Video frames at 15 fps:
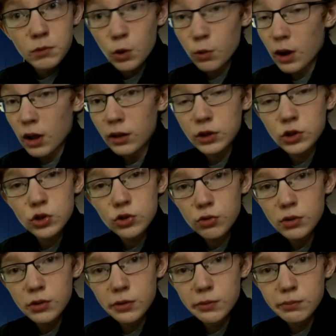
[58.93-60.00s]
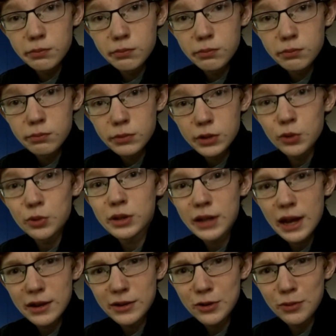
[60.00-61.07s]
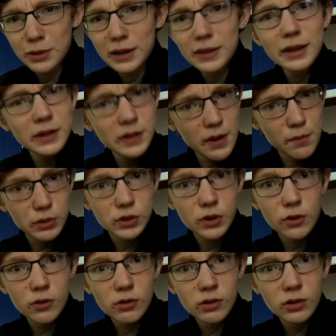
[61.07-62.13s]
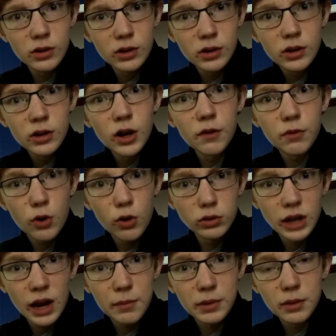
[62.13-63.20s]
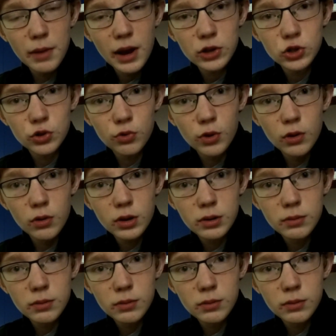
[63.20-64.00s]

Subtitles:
Well, it's true. So stay tuned in this episode of Cole Diamond the Magic Rogue.